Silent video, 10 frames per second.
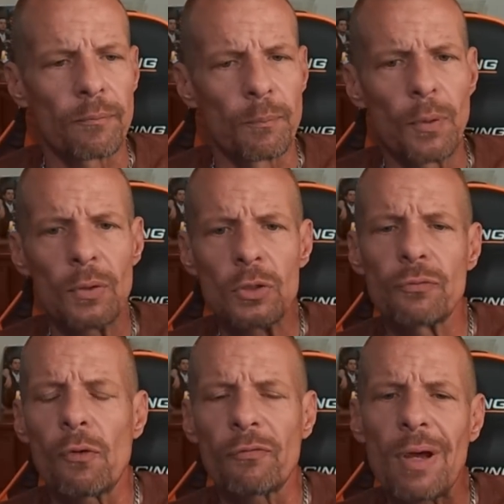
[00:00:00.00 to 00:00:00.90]
buildings
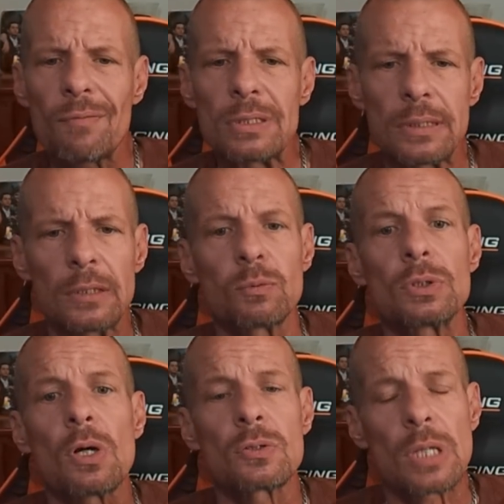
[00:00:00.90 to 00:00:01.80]
4, 5, and 6
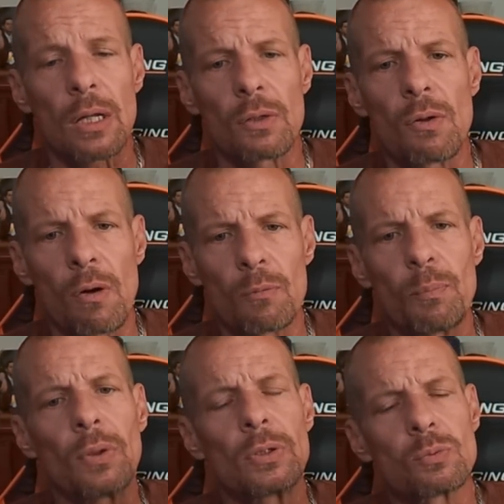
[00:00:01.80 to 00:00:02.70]
was our side of the yard.
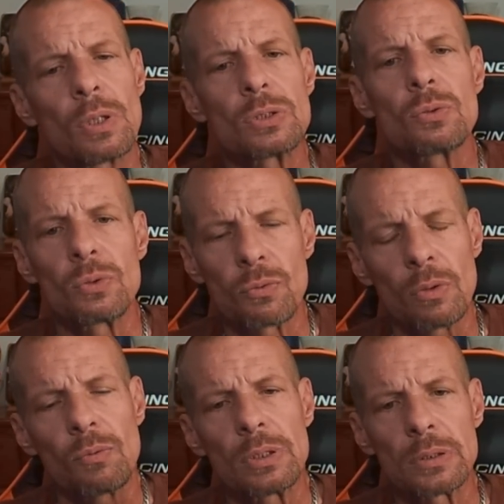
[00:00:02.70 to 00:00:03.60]
Buildings 1, 2, and
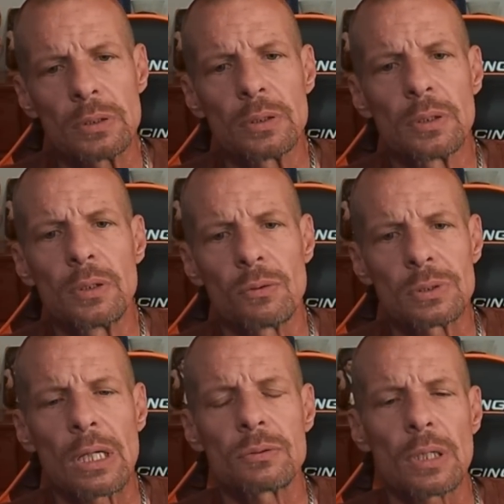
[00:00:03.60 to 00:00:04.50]
3 was
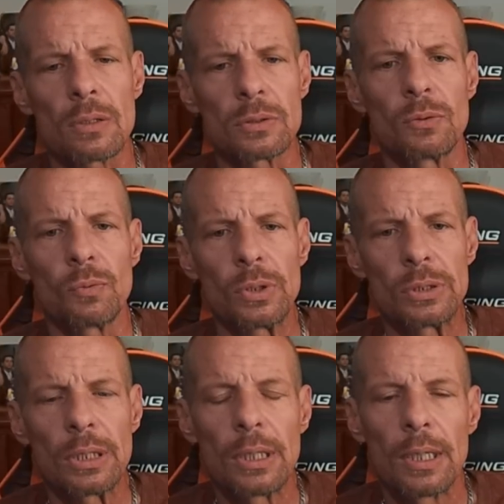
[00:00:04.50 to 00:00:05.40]
Southsiders in the
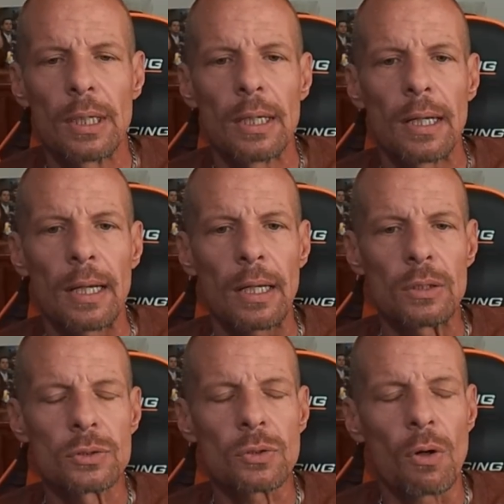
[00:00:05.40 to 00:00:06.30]
woods.
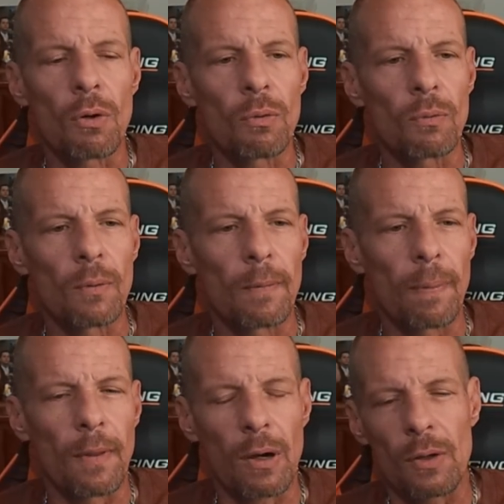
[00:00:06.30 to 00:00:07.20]
And so
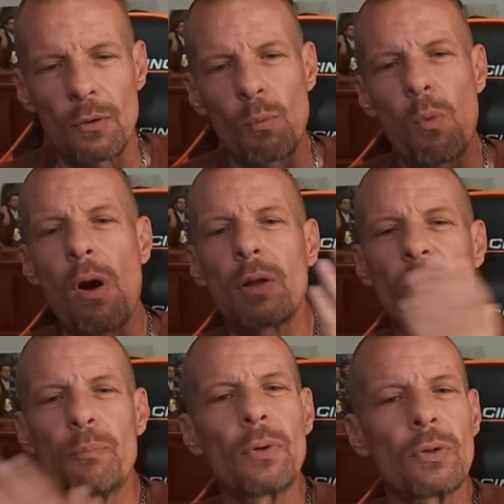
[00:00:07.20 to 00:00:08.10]
on the wall
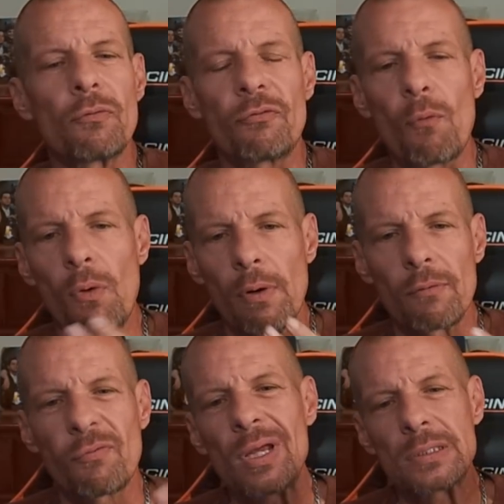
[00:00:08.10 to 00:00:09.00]
of building 4,
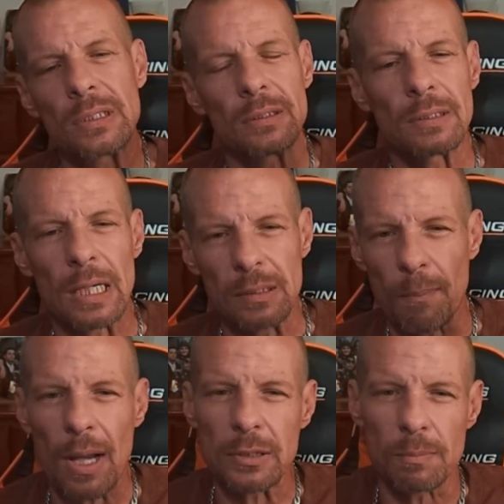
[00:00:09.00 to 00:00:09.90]
facing like the
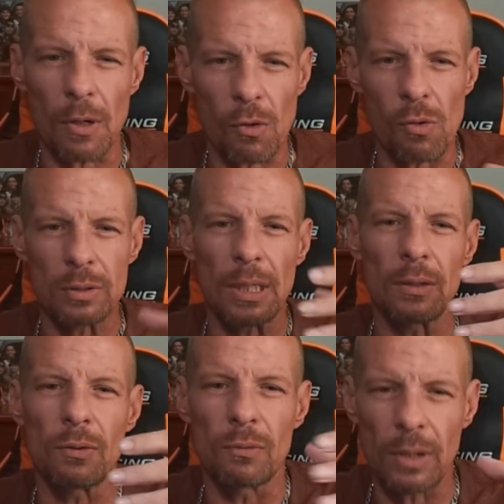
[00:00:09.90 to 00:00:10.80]
basketball court,
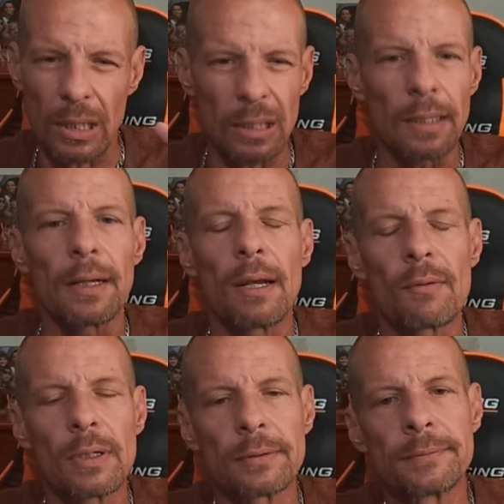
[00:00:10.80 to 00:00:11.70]
that little inlet
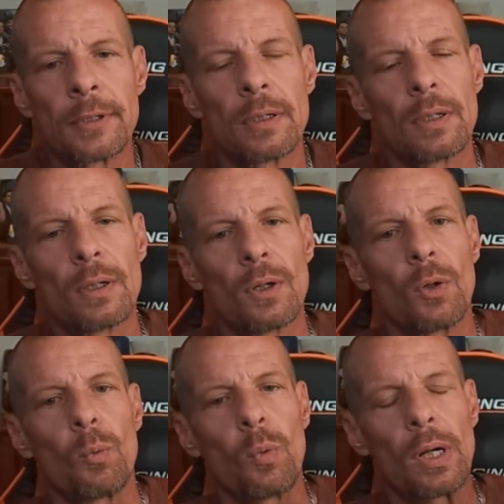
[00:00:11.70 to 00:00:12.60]
area,
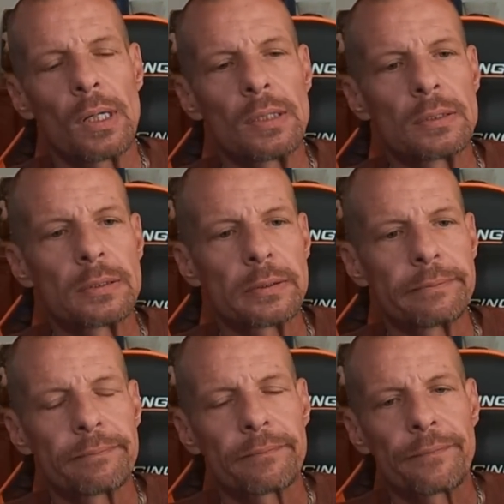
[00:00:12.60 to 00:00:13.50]
was
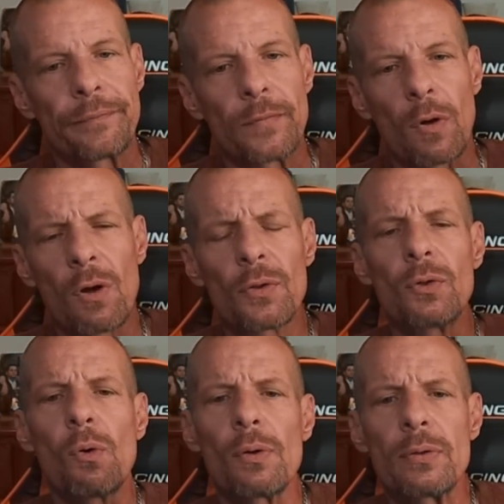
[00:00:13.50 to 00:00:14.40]
all the
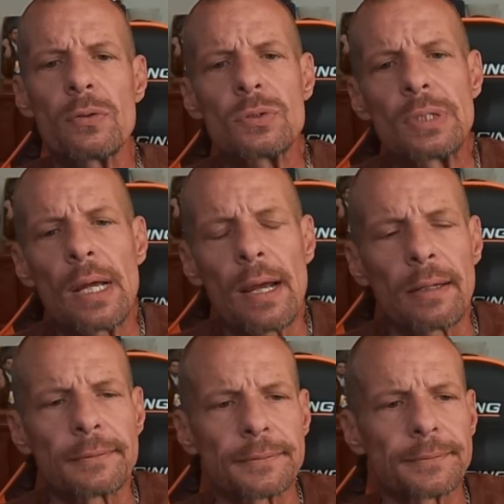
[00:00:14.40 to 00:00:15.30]
Northerners that